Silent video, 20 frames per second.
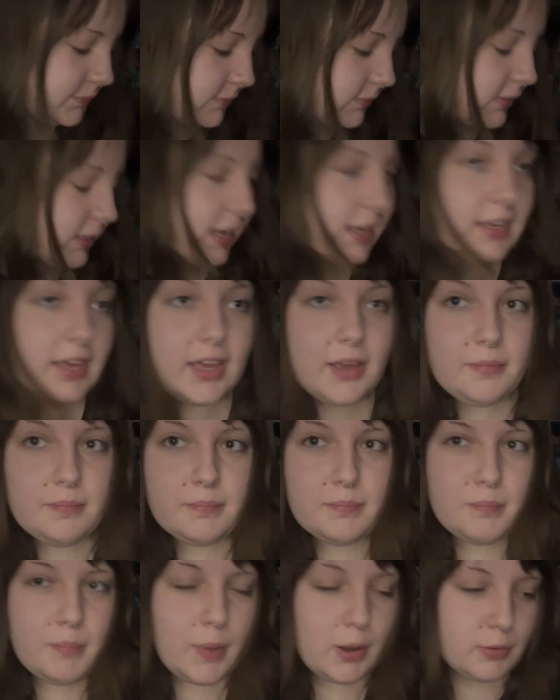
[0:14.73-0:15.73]
I
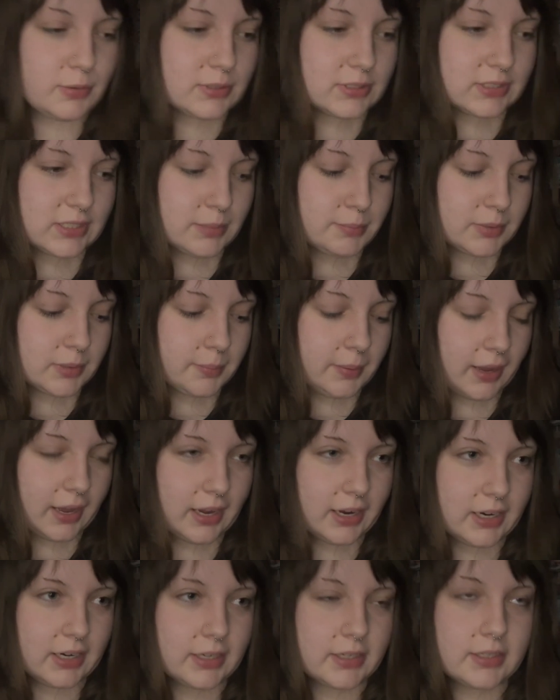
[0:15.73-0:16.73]
came mostly
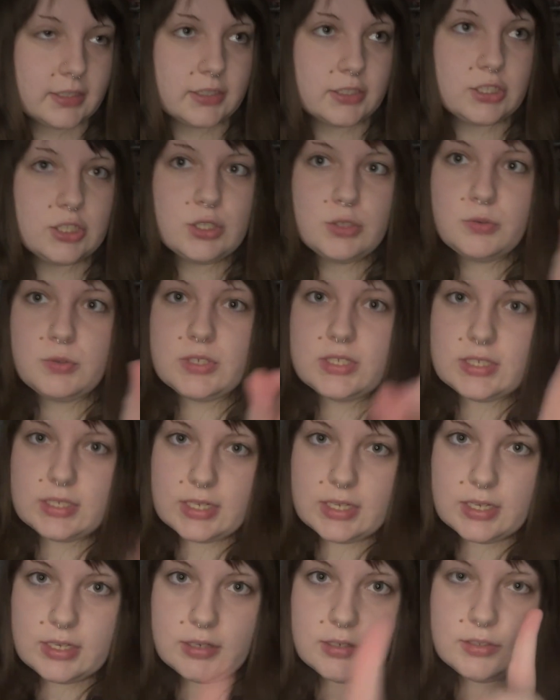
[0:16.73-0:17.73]
prepared. You
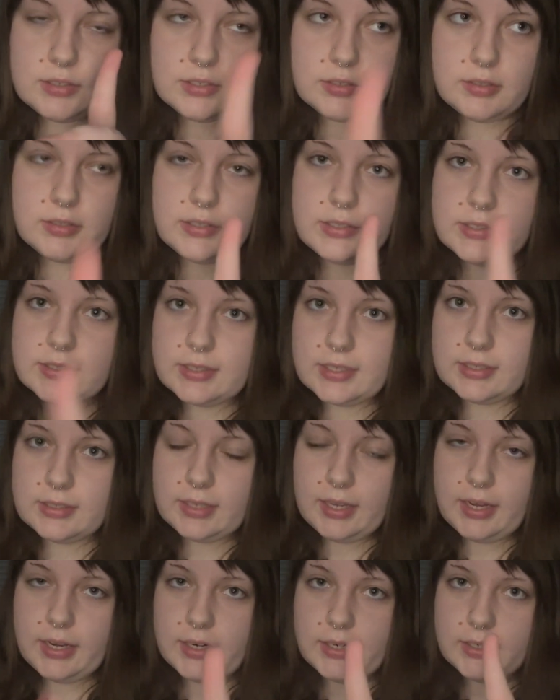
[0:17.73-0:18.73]
did do your
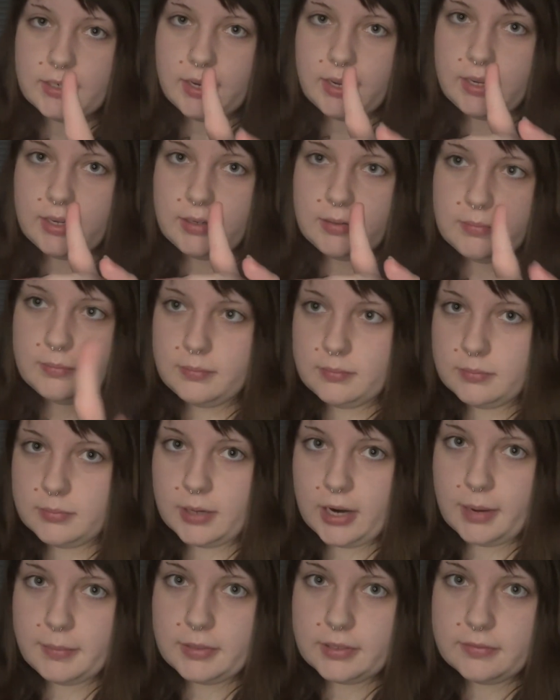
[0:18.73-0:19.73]
skincare and
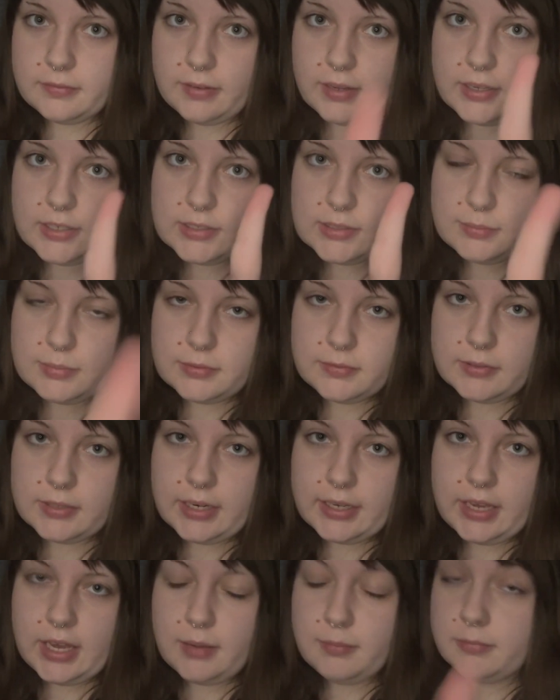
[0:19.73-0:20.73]
primed your face before I
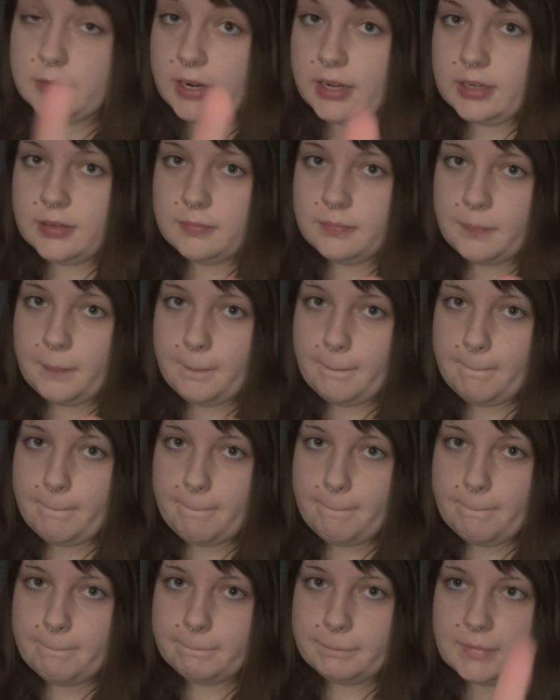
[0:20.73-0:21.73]
came, right?
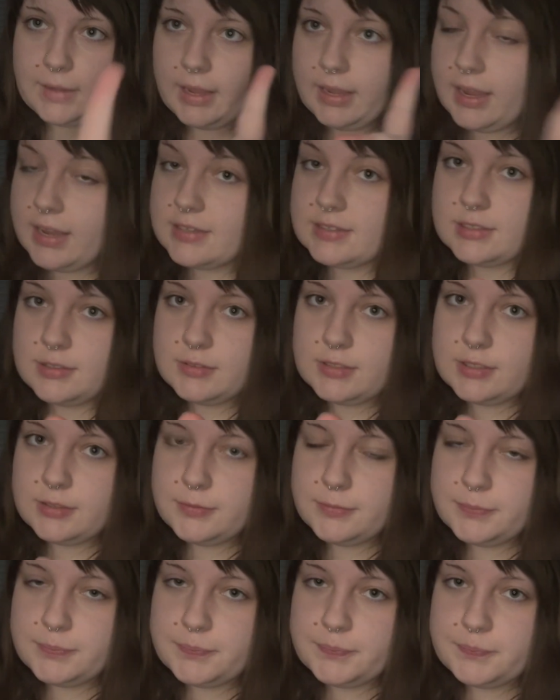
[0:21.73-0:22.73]
I asked you to.
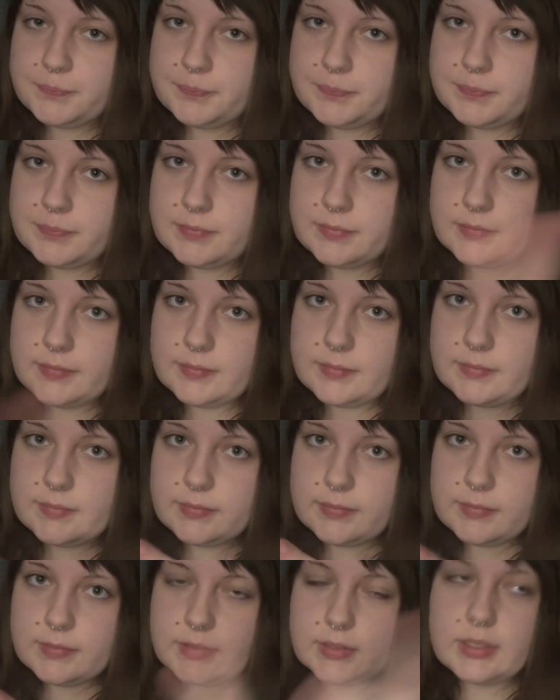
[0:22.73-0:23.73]

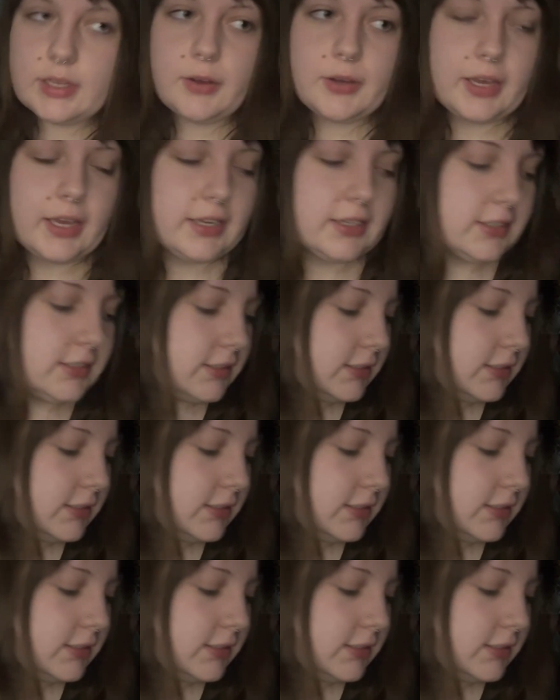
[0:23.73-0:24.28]
Okay, good.